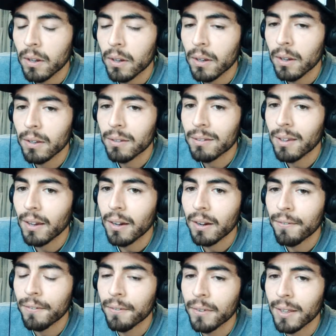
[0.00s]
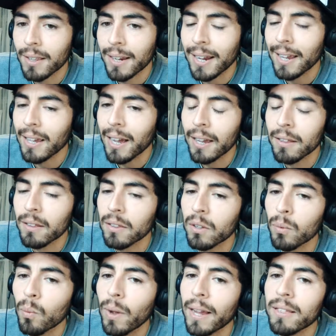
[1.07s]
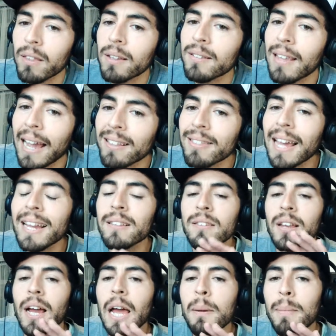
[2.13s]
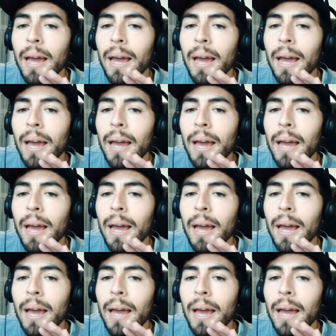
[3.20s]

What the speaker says: stay off of at that time